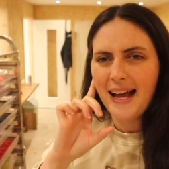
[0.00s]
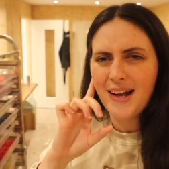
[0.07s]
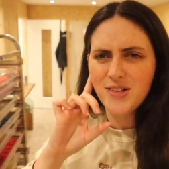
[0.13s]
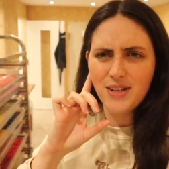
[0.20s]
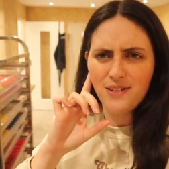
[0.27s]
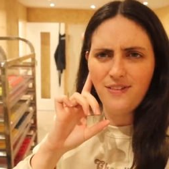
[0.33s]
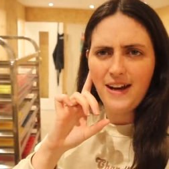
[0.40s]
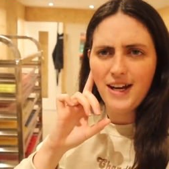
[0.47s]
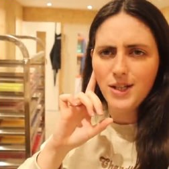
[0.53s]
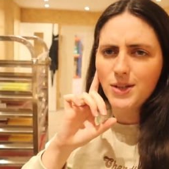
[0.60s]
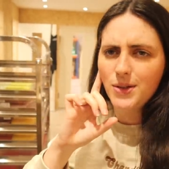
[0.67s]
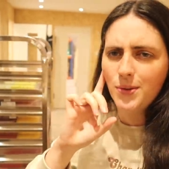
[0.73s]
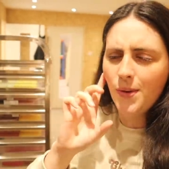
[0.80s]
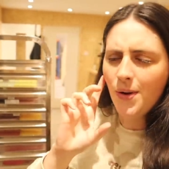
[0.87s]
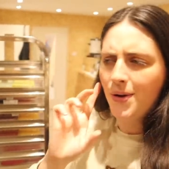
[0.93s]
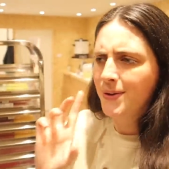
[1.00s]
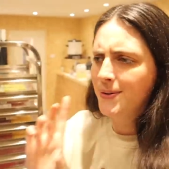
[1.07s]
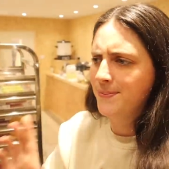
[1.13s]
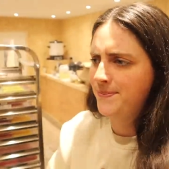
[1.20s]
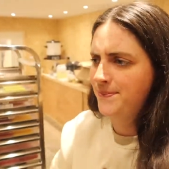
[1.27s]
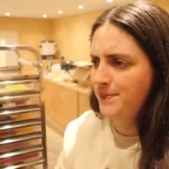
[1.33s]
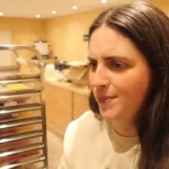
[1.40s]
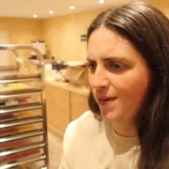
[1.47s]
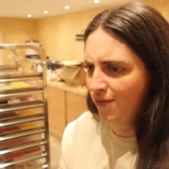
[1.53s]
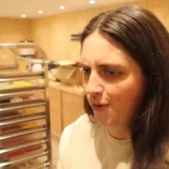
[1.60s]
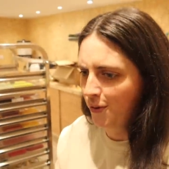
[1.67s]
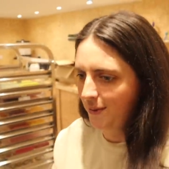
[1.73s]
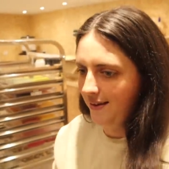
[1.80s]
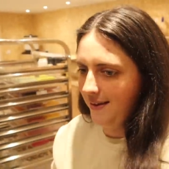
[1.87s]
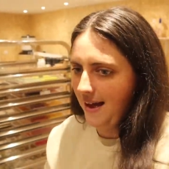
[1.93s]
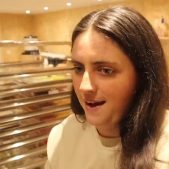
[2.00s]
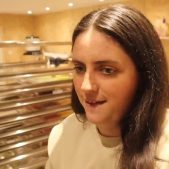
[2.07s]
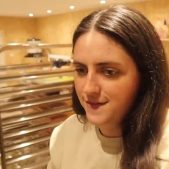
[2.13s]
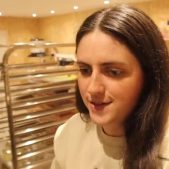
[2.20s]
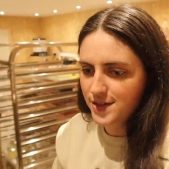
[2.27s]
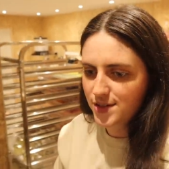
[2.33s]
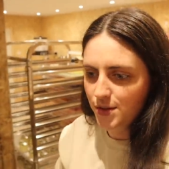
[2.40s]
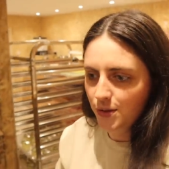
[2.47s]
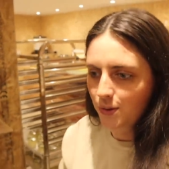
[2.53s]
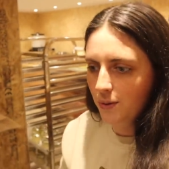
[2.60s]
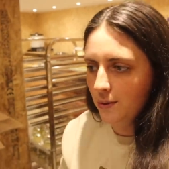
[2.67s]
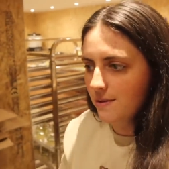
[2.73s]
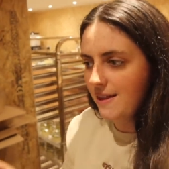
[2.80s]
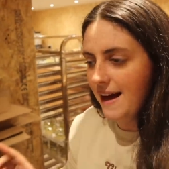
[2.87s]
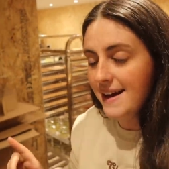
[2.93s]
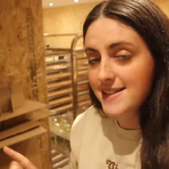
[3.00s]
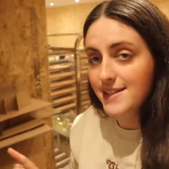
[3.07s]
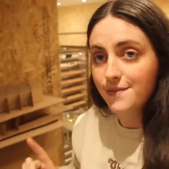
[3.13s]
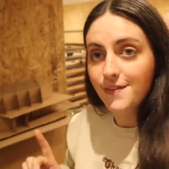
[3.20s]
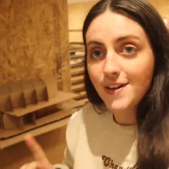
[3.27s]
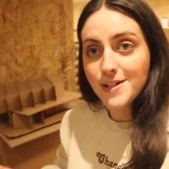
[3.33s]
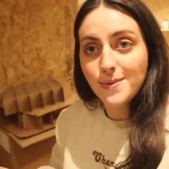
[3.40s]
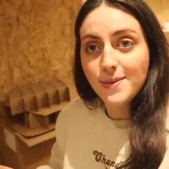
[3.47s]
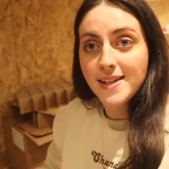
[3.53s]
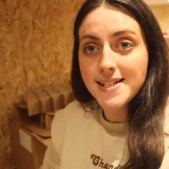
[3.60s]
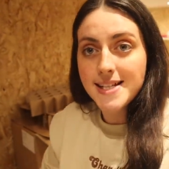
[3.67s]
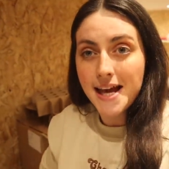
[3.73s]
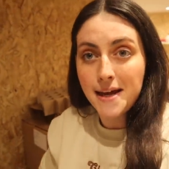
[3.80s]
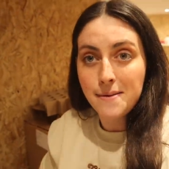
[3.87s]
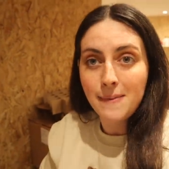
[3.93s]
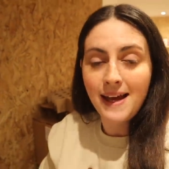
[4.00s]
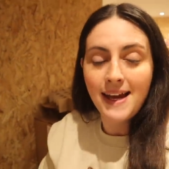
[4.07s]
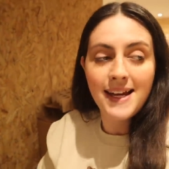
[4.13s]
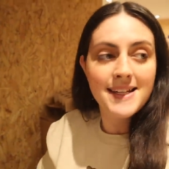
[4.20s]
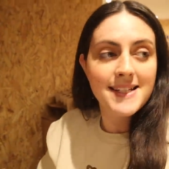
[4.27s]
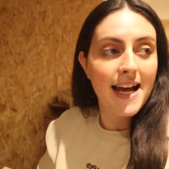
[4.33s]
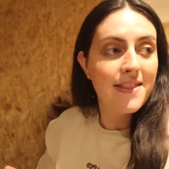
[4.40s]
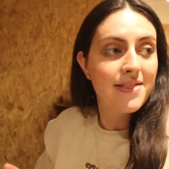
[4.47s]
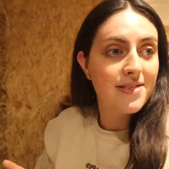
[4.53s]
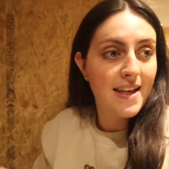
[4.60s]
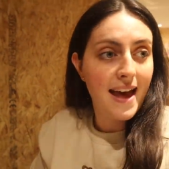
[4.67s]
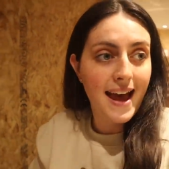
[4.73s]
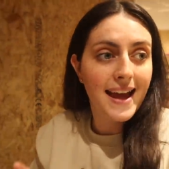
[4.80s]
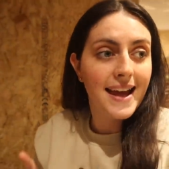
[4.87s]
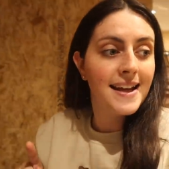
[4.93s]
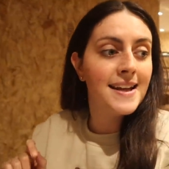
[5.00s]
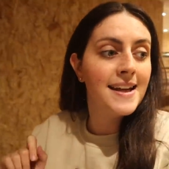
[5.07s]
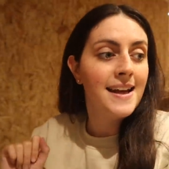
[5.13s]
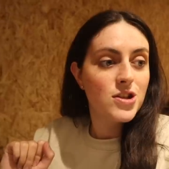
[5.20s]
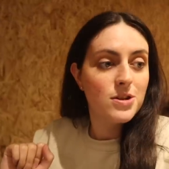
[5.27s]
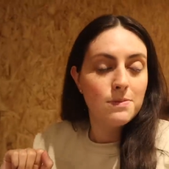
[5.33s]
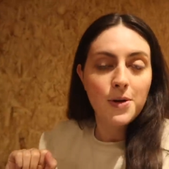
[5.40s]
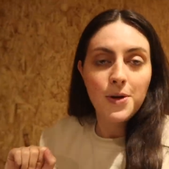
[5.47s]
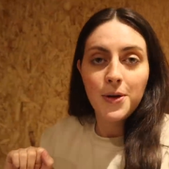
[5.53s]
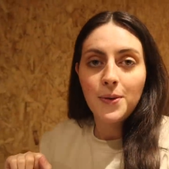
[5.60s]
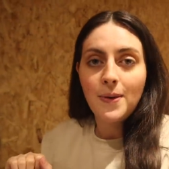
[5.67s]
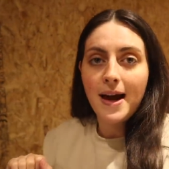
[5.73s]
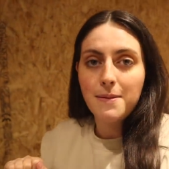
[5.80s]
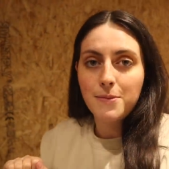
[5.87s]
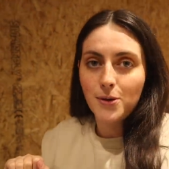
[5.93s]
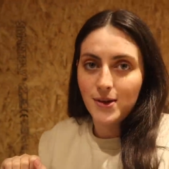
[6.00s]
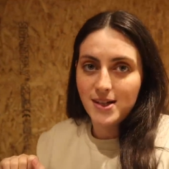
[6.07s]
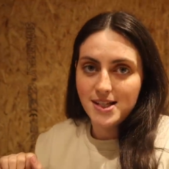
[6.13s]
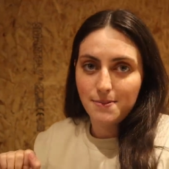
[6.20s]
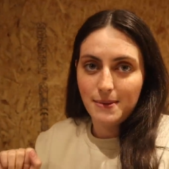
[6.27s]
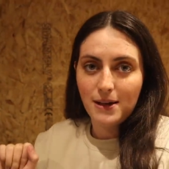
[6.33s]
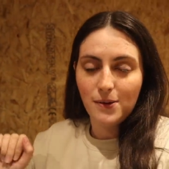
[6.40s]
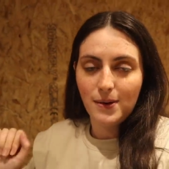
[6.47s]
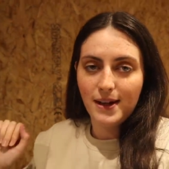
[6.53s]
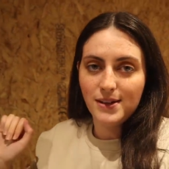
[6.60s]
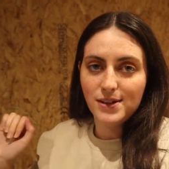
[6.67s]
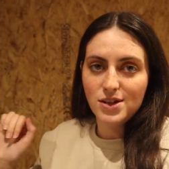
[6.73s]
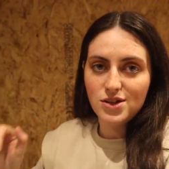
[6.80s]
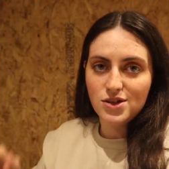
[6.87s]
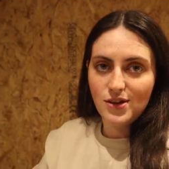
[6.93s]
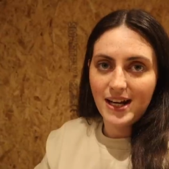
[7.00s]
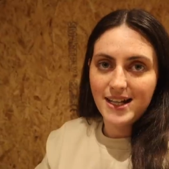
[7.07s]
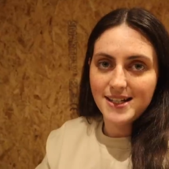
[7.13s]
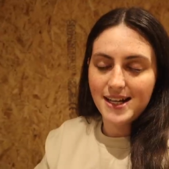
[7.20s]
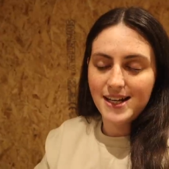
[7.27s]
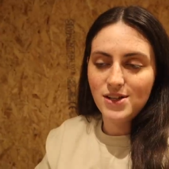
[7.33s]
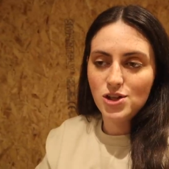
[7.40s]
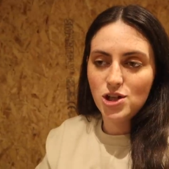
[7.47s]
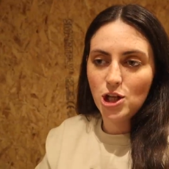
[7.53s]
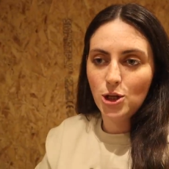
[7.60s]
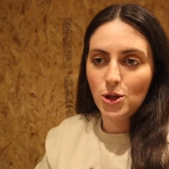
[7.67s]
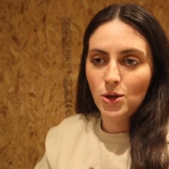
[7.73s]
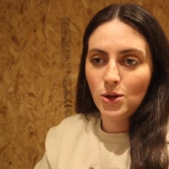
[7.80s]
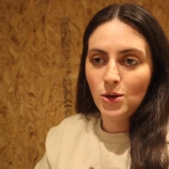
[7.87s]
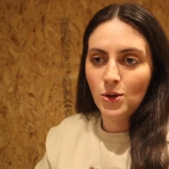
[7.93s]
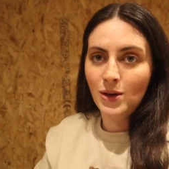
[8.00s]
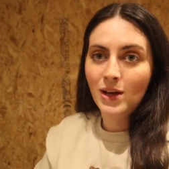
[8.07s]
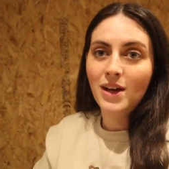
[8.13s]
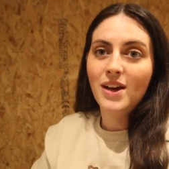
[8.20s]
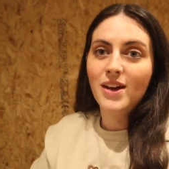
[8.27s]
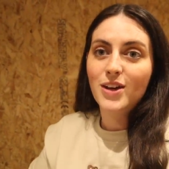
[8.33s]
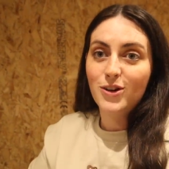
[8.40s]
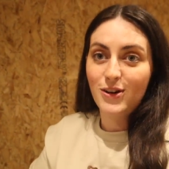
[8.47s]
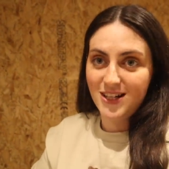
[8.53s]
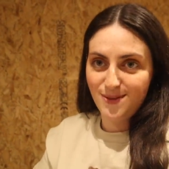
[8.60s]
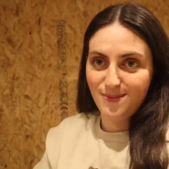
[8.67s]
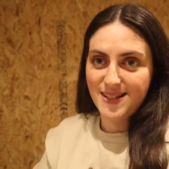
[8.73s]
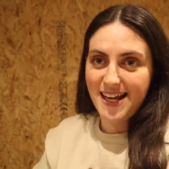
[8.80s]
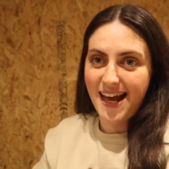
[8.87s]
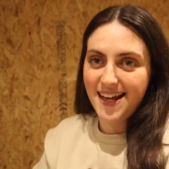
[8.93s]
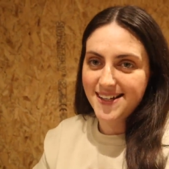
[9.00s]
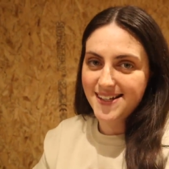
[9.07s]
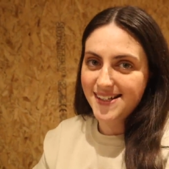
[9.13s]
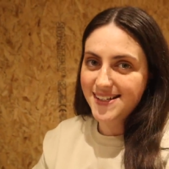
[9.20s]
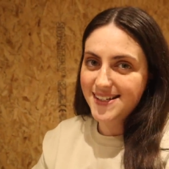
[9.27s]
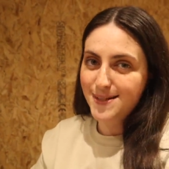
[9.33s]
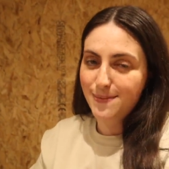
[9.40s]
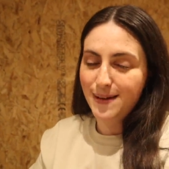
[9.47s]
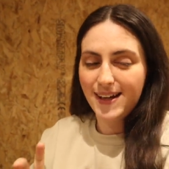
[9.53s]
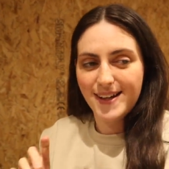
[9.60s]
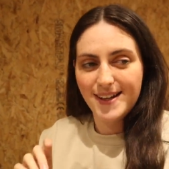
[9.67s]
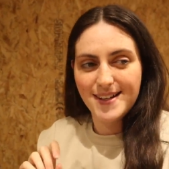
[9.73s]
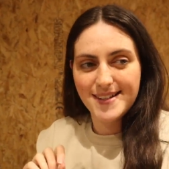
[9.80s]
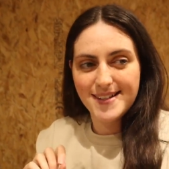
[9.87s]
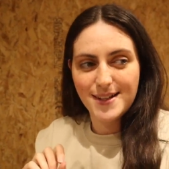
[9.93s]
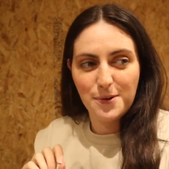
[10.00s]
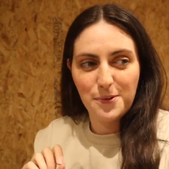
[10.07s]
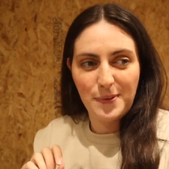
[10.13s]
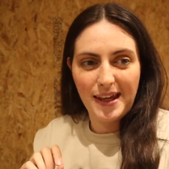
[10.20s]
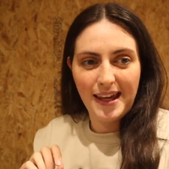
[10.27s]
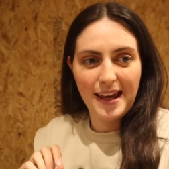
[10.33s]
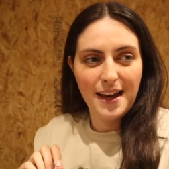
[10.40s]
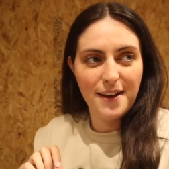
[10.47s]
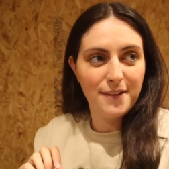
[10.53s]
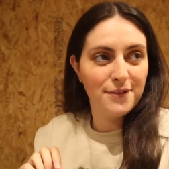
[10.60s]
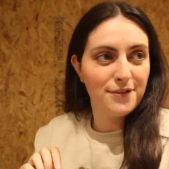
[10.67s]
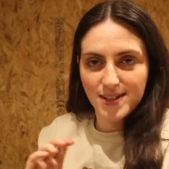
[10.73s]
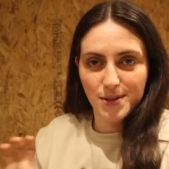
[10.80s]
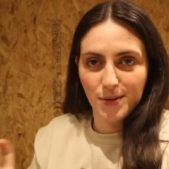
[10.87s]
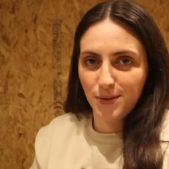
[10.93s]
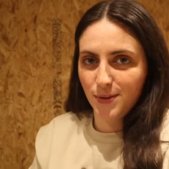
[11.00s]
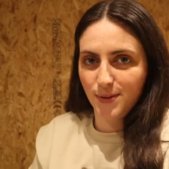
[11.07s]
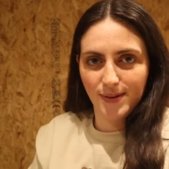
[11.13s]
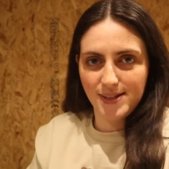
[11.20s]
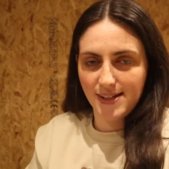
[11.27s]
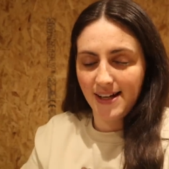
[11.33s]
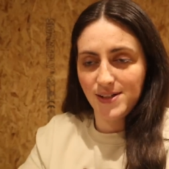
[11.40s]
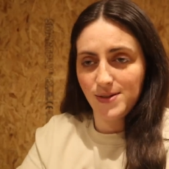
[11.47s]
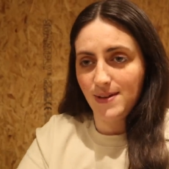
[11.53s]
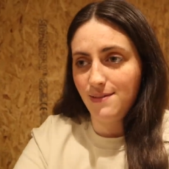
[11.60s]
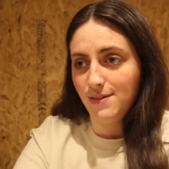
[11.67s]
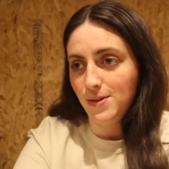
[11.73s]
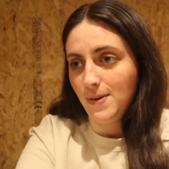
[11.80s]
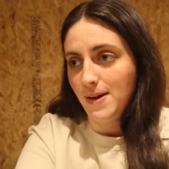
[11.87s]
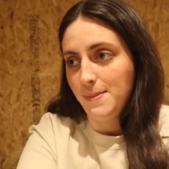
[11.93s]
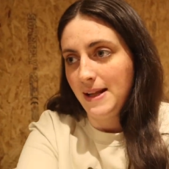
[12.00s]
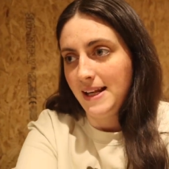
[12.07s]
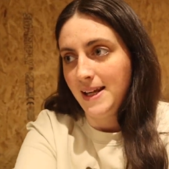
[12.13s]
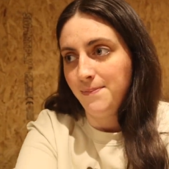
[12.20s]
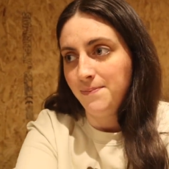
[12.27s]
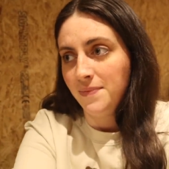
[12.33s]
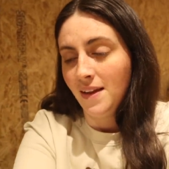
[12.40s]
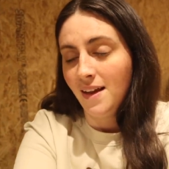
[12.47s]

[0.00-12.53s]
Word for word: actually very low on before we left. So that is the first one that's getting made. And then tomorrow I'm going to be going straight into Christmas candles because we have sold, I don't even know how many,